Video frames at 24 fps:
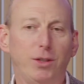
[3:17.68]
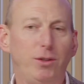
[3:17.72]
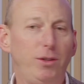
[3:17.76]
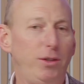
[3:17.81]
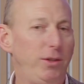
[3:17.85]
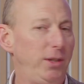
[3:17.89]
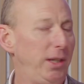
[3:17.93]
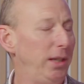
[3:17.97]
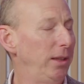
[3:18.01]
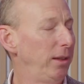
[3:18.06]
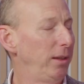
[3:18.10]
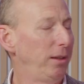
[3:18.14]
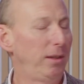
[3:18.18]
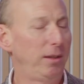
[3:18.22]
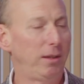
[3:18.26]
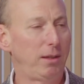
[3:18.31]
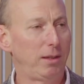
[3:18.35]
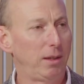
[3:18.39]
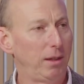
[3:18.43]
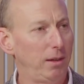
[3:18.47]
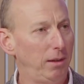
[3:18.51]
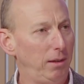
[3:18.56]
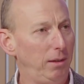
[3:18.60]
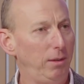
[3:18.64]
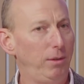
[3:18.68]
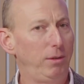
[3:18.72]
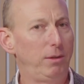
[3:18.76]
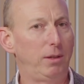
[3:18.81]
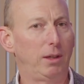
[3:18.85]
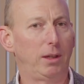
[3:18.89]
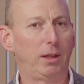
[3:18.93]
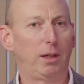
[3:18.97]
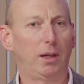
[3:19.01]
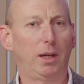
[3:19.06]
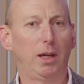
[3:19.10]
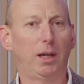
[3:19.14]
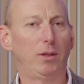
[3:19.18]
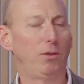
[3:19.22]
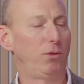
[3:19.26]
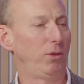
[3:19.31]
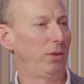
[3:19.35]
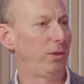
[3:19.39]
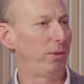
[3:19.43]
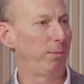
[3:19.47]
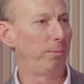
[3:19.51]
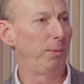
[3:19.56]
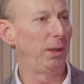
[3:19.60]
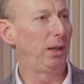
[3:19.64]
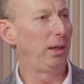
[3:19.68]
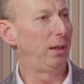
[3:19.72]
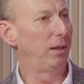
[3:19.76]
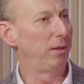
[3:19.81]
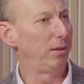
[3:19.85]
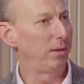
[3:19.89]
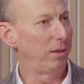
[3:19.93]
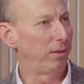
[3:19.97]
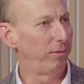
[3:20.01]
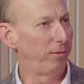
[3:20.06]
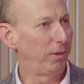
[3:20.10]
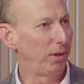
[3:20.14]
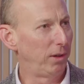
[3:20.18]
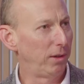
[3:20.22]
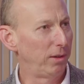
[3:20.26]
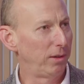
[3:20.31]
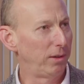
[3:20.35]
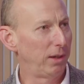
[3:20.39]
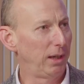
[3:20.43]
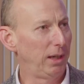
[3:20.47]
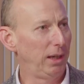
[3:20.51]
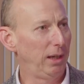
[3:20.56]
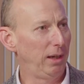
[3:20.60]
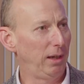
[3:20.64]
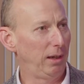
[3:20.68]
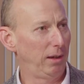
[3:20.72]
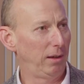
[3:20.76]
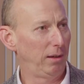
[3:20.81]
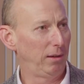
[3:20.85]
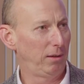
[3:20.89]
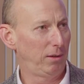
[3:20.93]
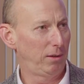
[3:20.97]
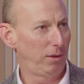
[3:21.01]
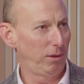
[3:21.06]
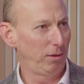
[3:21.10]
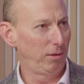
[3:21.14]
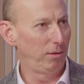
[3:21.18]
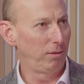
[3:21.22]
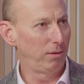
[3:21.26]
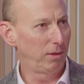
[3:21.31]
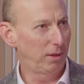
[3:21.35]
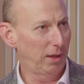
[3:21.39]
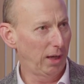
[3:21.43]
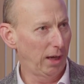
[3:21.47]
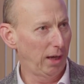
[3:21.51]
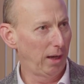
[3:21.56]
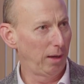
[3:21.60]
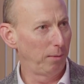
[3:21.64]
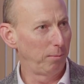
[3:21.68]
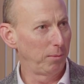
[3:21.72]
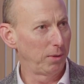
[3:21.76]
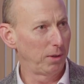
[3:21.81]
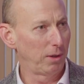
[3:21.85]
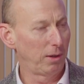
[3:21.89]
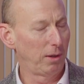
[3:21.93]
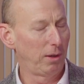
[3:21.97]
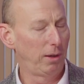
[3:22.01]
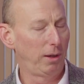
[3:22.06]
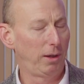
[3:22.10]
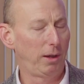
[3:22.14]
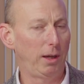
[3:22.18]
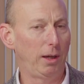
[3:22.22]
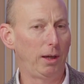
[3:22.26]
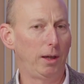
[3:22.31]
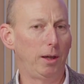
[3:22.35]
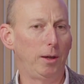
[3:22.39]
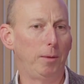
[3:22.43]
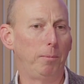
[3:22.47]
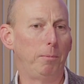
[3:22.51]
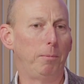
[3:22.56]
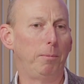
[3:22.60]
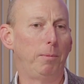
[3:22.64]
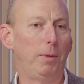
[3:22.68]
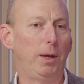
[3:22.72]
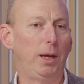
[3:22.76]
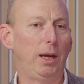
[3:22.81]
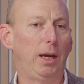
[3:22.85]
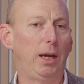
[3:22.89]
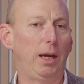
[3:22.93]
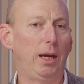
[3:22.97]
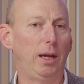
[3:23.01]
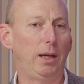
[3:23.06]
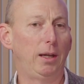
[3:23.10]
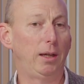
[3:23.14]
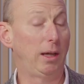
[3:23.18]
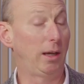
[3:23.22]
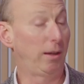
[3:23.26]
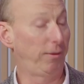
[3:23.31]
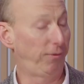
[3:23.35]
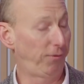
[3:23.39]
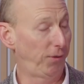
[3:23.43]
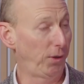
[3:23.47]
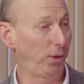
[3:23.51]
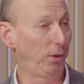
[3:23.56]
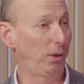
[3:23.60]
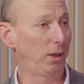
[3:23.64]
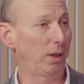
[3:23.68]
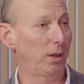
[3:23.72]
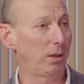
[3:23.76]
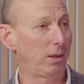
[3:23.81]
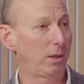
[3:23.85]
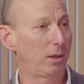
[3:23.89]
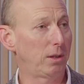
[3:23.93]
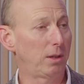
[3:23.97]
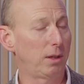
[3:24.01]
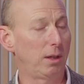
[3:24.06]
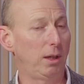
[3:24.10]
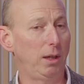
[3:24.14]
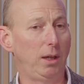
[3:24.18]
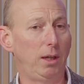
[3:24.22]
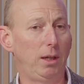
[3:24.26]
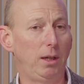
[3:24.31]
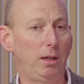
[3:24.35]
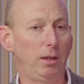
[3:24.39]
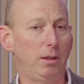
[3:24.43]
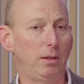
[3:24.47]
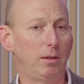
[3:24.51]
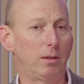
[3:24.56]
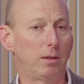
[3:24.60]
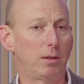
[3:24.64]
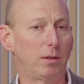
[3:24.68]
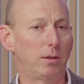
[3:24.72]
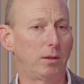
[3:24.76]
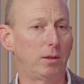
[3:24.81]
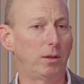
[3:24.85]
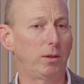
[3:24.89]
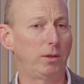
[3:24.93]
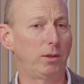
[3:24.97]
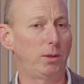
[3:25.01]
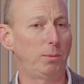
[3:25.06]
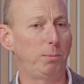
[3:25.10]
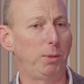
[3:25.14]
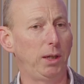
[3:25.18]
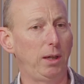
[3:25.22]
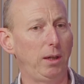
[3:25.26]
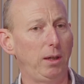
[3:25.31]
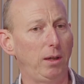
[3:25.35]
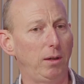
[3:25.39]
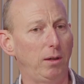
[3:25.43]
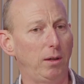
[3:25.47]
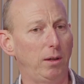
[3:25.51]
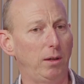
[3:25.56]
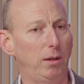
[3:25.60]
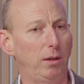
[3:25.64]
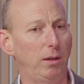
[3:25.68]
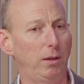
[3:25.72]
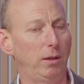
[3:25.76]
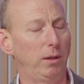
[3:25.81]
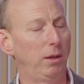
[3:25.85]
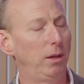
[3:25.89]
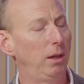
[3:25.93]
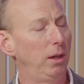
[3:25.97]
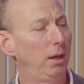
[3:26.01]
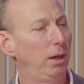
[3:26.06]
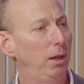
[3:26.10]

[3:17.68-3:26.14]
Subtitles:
New Zealanders are losing hundreds of millions of dollars a year to scams. And our focus is going to be on